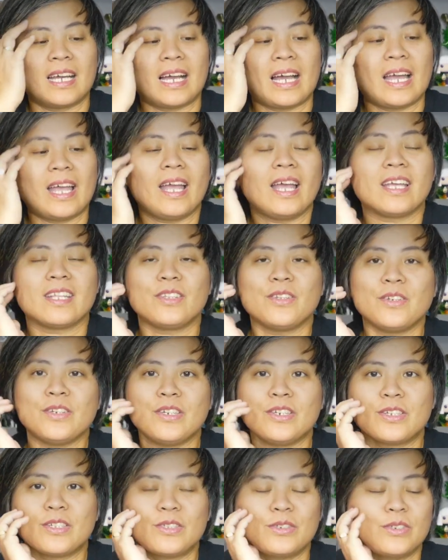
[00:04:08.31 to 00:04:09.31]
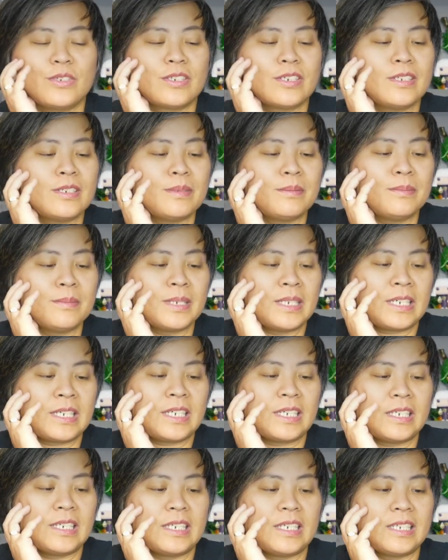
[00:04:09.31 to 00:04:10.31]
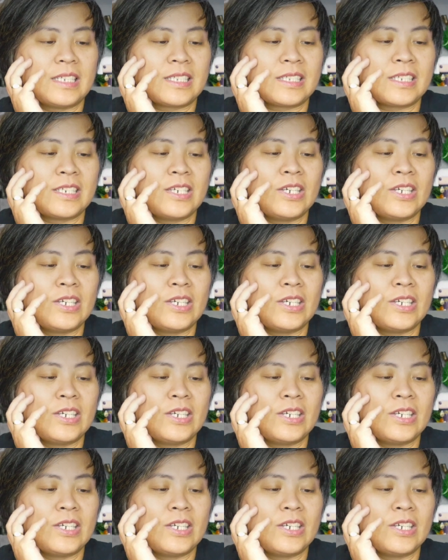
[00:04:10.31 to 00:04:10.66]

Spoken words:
I had to include him because